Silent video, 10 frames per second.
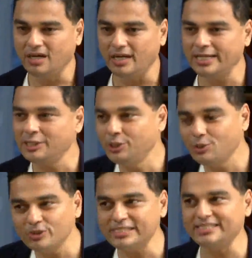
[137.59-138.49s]
And I
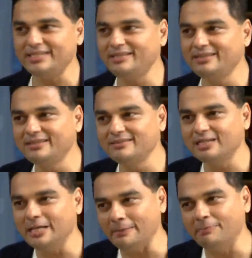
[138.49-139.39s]
don't see
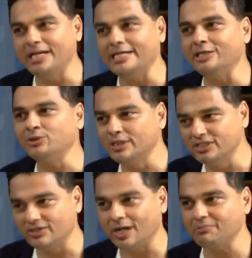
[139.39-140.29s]
the ability to
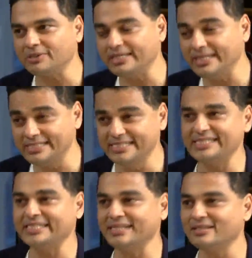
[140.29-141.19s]
disrupt
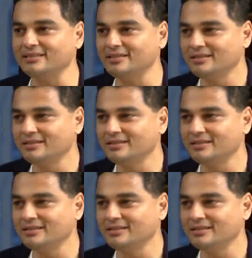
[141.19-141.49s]
existing